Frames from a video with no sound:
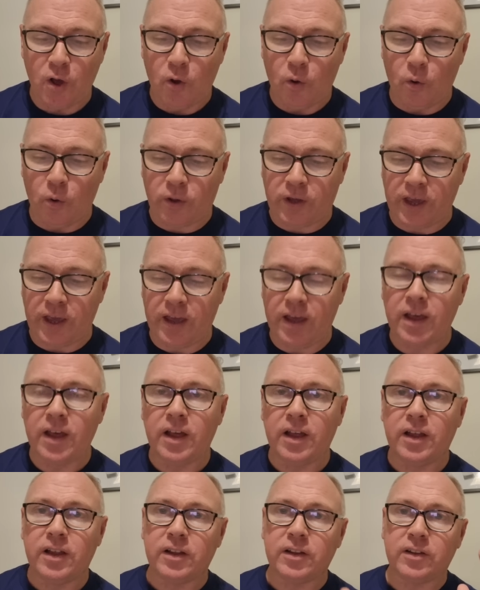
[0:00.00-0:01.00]
Okay,
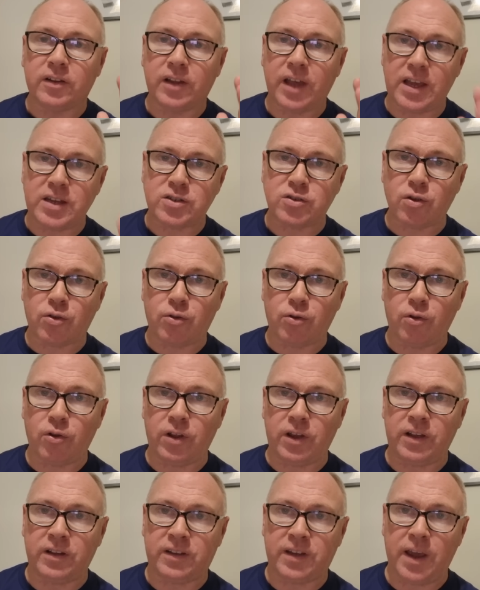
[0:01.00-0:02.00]
let's go through
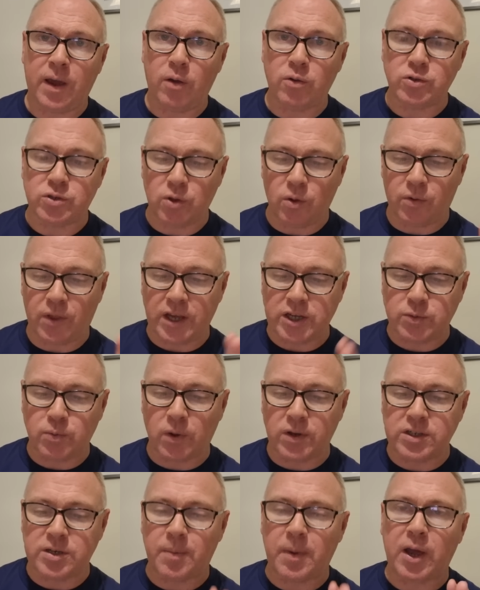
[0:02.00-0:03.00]
the hotels. Now, this
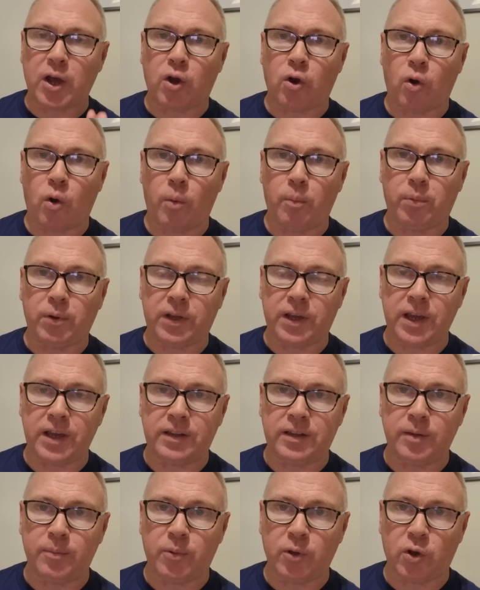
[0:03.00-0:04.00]
one's a bit
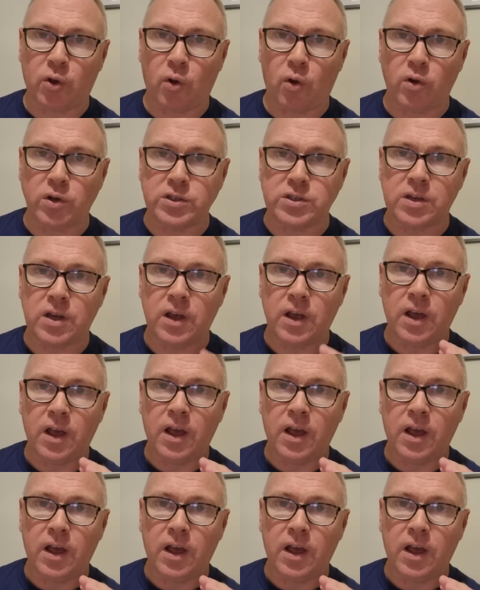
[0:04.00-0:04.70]
complicated because